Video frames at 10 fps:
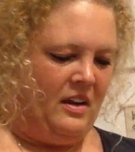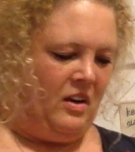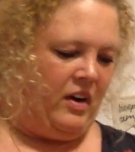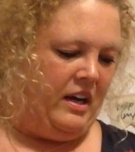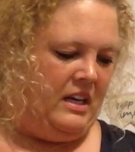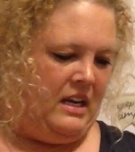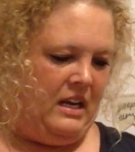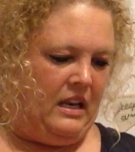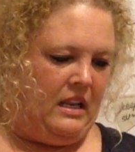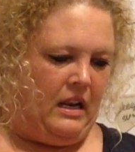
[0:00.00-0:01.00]
All
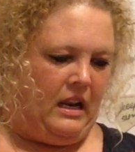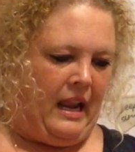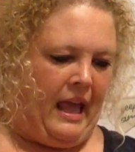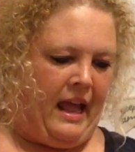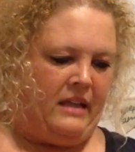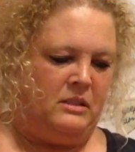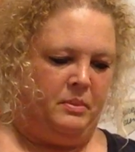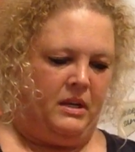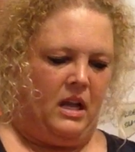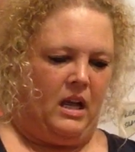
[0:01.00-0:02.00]
right. Last
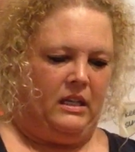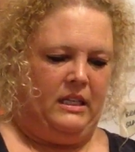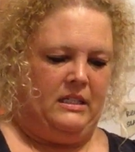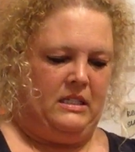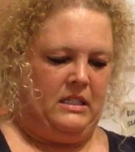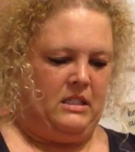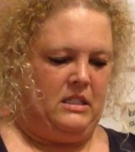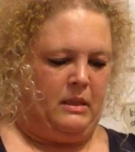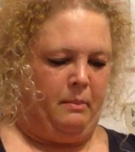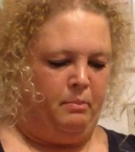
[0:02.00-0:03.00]
but not least is
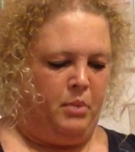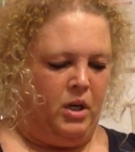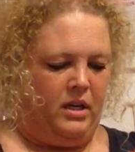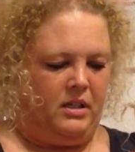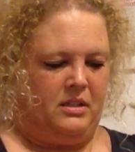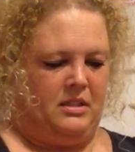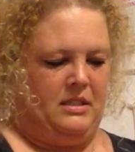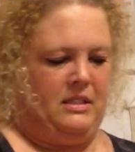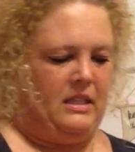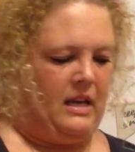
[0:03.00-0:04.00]
some
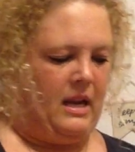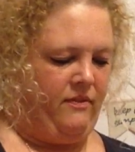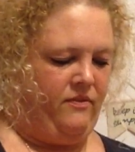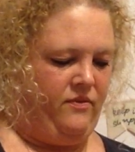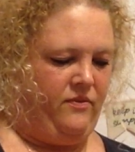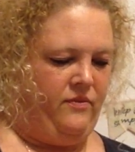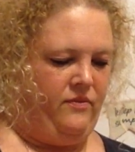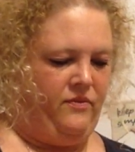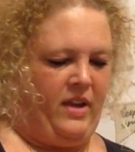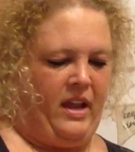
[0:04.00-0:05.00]
books that I
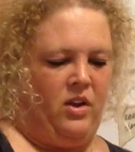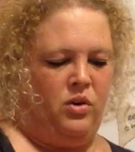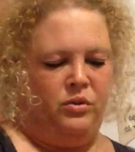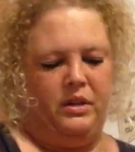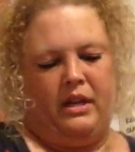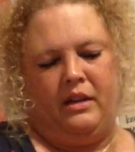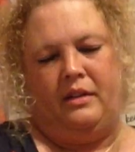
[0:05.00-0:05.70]
found.